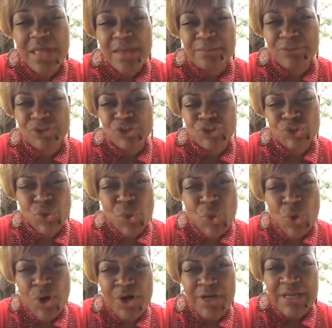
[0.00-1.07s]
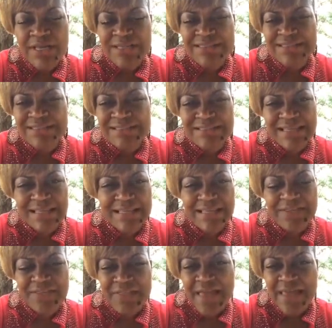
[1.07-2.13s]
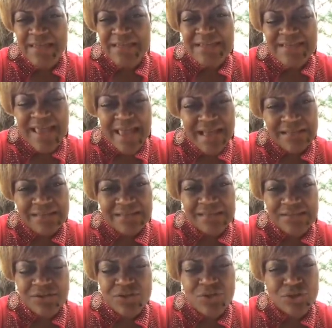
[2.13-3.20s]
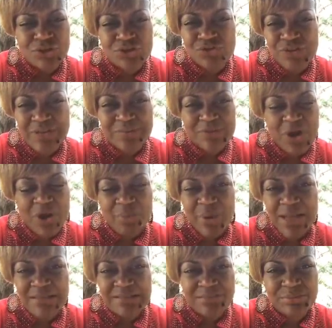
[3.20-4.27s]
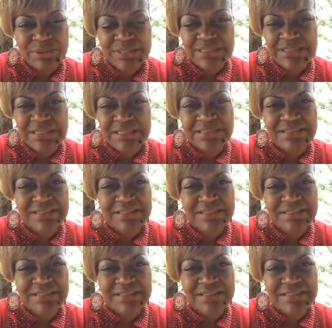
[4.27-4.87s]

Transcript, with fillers: mature, see that, yes, your dreams are possibilities.